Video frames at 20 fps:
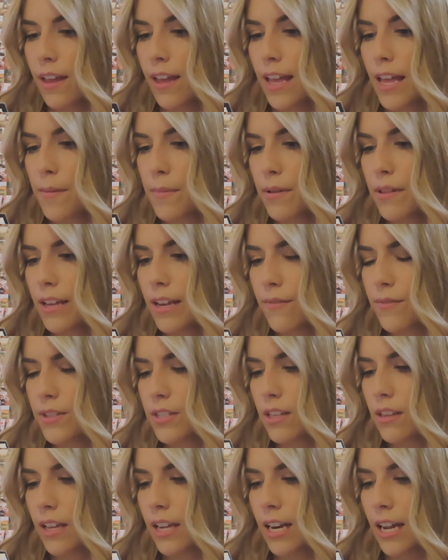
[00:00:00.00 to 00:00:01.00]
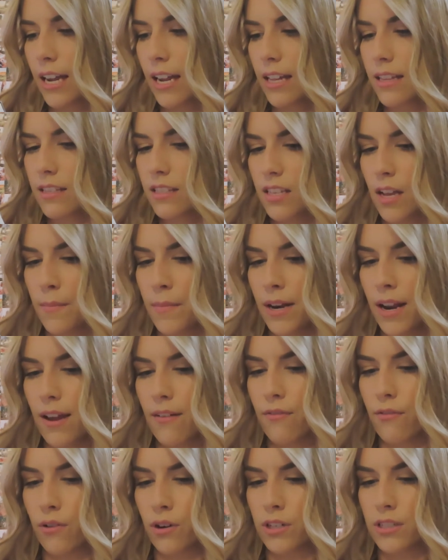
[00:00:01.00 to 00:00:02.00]
He believes Alina can summon
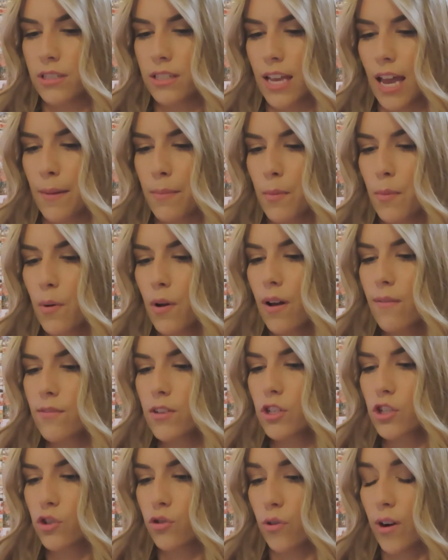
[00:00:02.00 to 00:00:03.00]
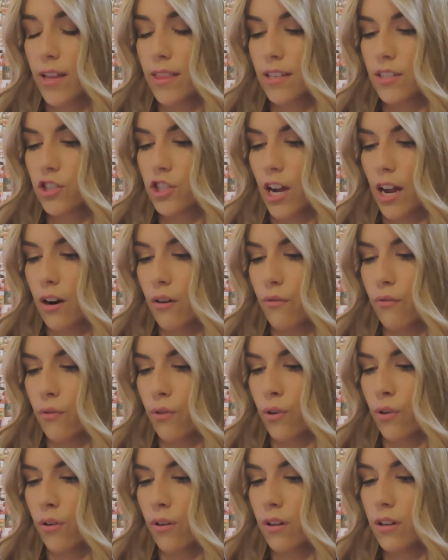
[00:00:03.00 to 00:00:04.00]
a force capable of destroying the
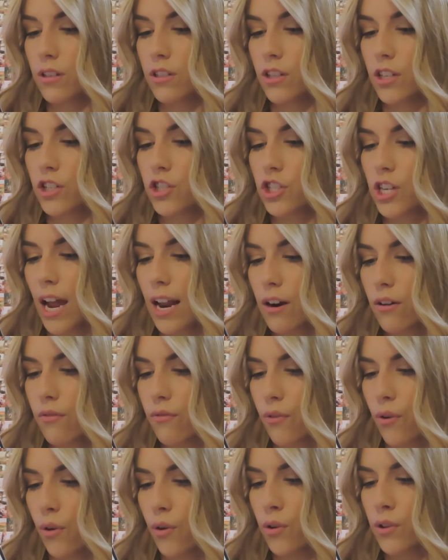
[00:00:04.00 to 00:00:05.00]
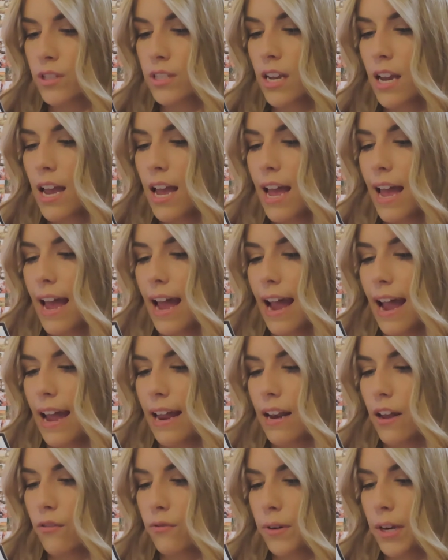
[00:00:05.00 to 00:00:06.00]
Shadowfold
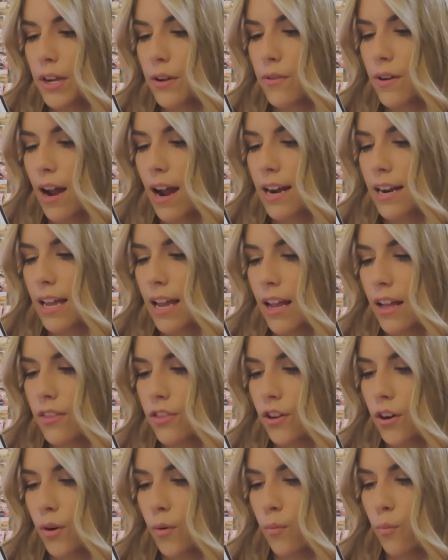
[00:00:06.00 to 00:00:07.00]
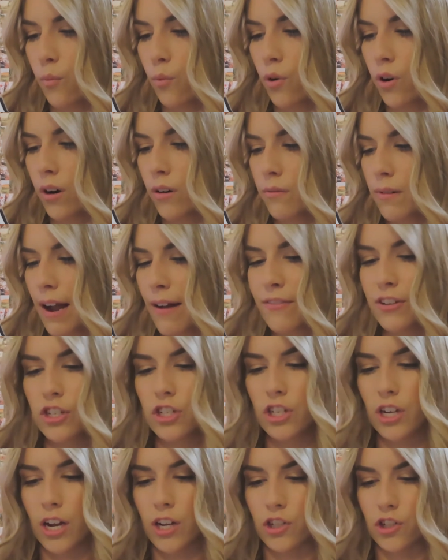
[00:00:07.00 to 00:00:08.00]
and reuniting their
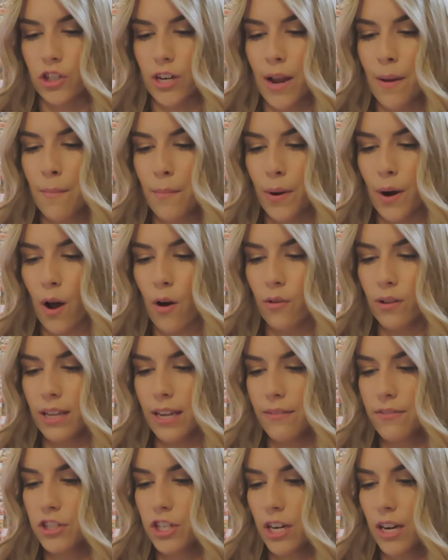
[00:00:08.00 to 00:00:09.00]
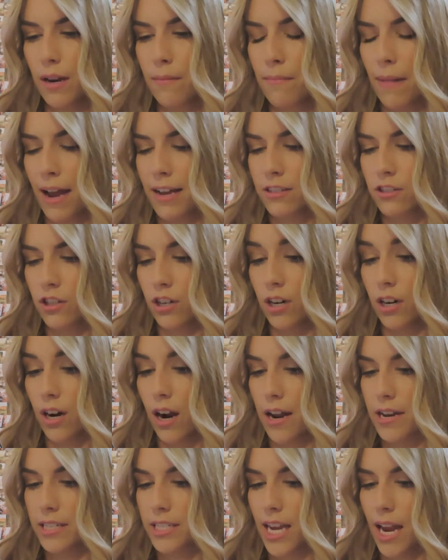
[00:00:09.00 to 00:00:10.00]
war-ravaged country, but only if she can master her
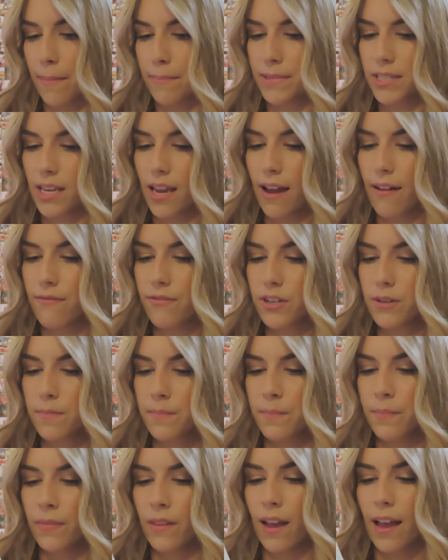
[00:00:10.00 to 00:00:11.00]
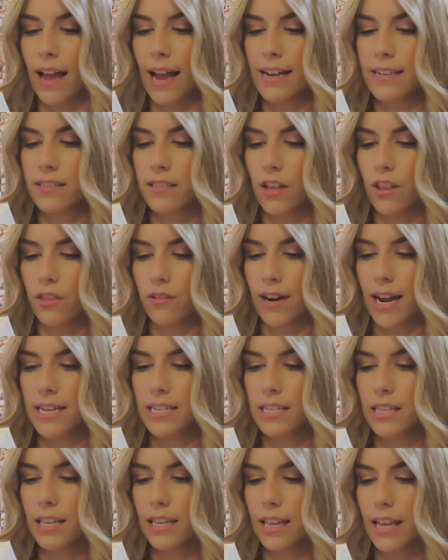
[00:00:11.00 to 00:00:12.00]
untamed gift. As the
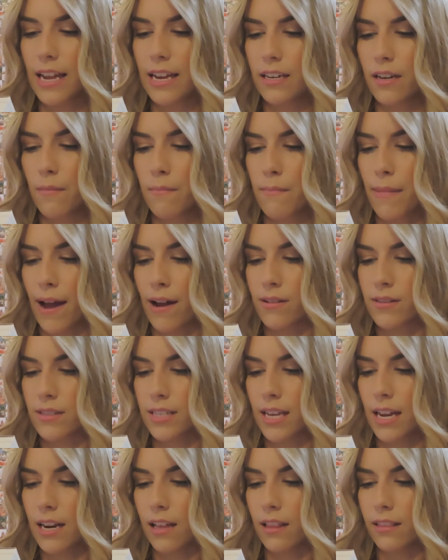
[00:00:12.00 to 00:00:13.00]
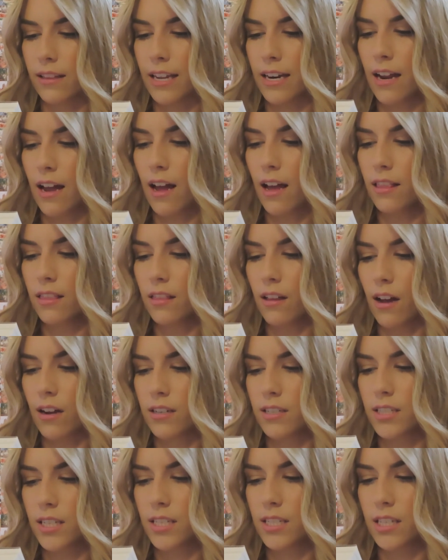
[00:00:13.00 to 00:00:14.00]
threat to the kingdom mounts and Alina
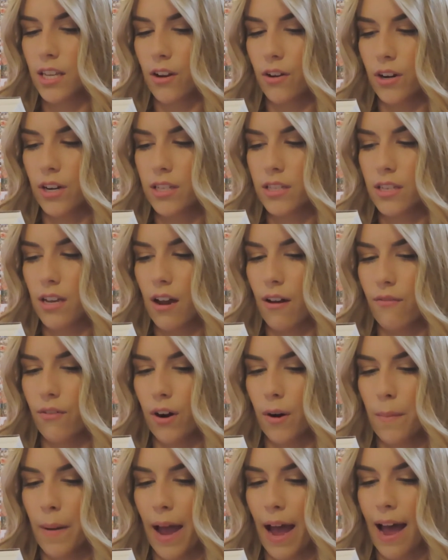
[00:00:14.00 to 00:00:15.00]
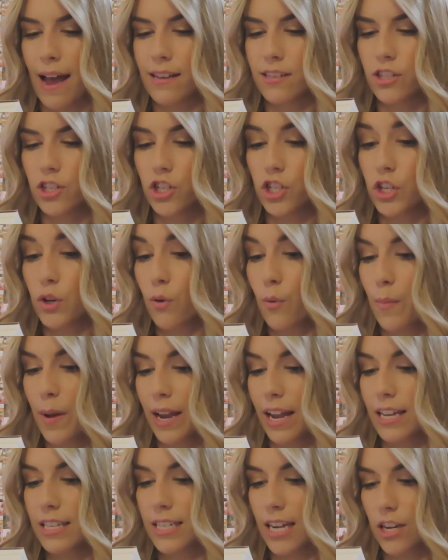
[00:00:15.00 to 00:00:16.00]
unlocks the secrets of her past, she will
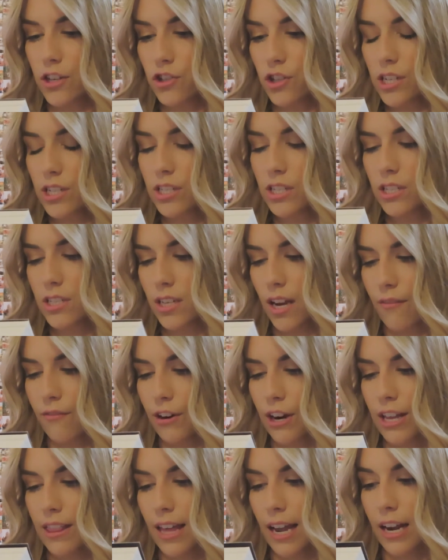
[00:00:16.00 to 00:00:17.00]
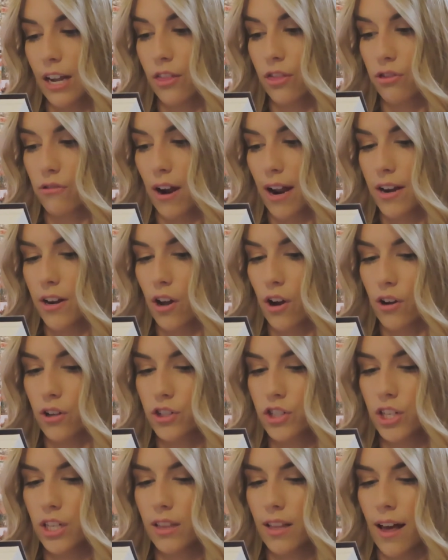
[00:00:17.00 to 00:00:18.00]
make a dangerous discovery that could threaten
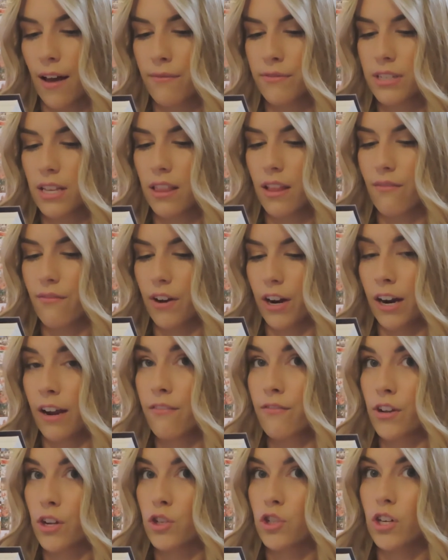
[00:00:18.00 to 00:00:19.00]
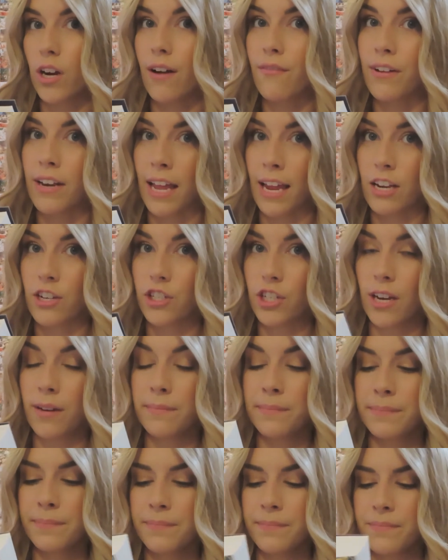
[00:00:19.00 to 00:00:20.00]
all she loves and the very future of a
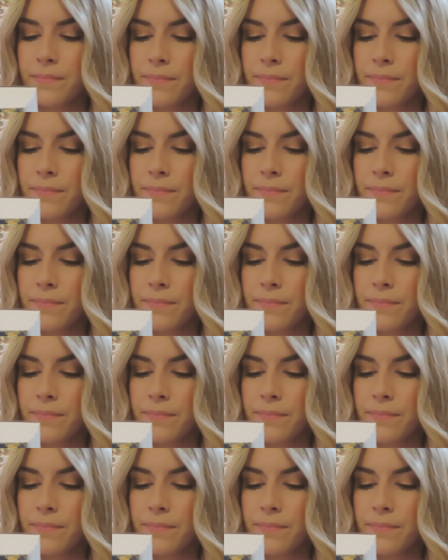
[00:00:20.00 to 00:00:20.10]
nation.